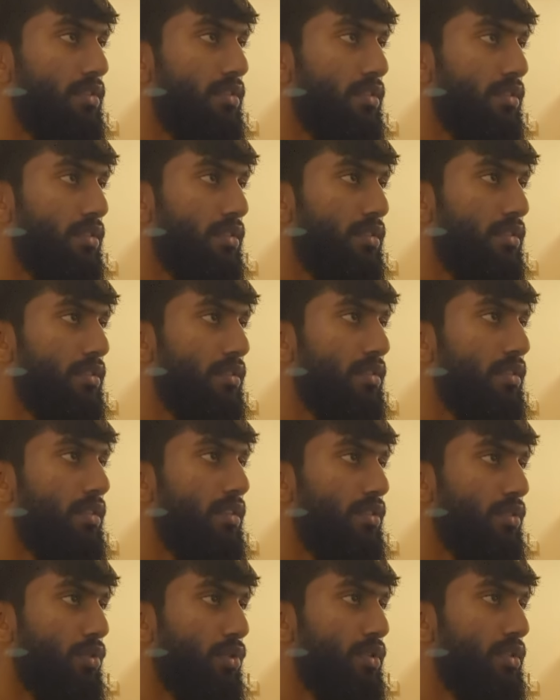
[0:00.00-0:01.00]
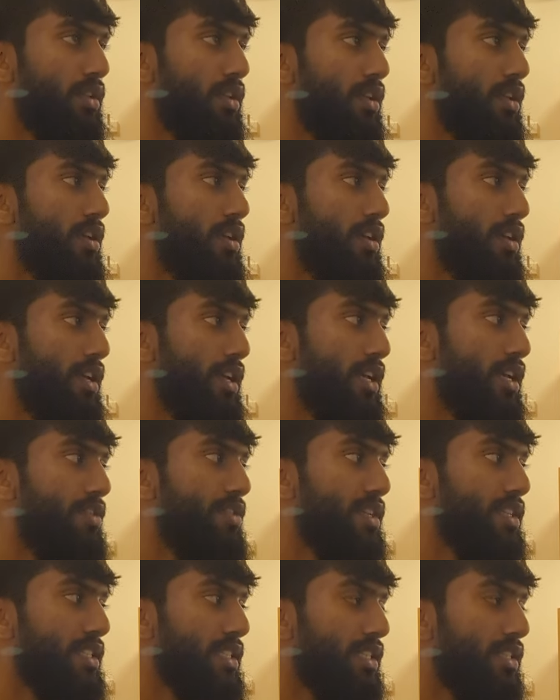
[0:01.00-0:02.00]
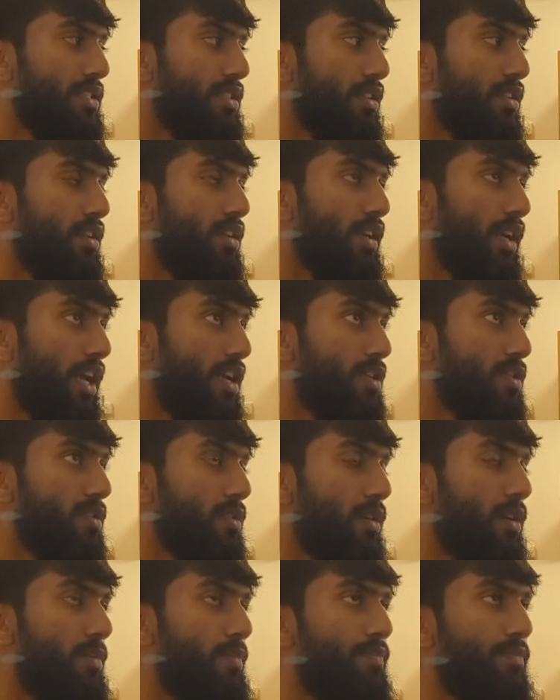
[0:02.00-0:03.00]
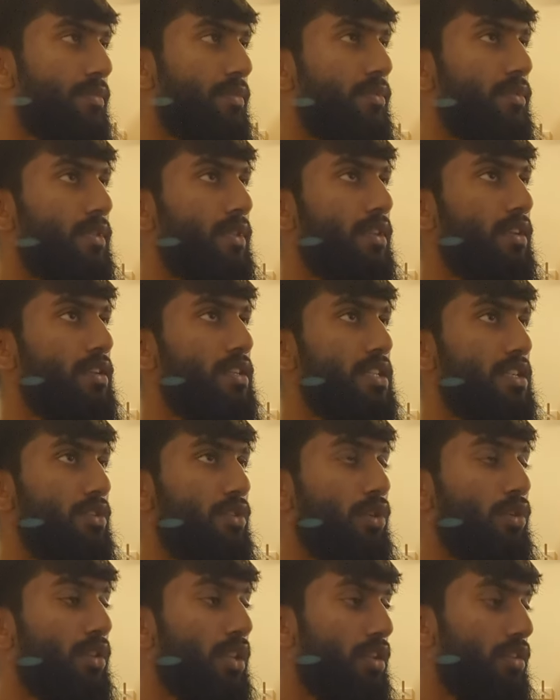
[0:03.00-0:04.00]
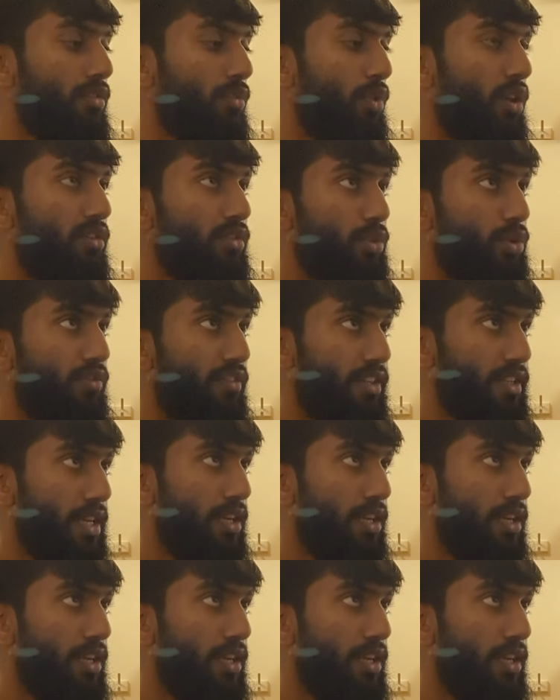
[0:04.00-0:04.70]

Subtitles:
Good. Here, this is kasra. So you don't fatha, don't